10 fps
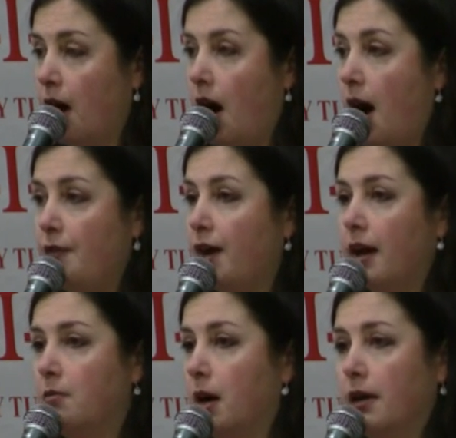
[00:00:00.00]
I've
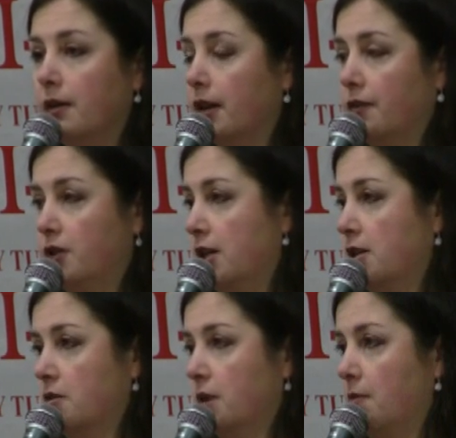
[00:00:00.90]
had my life
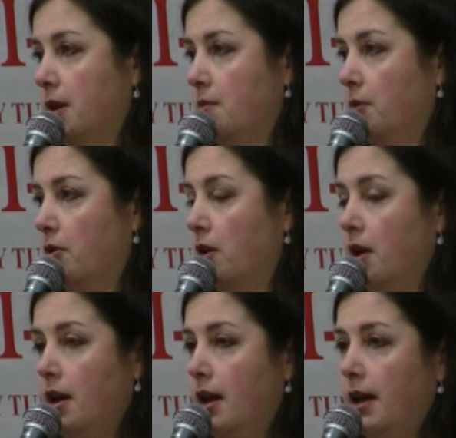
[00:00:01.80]
changed by people,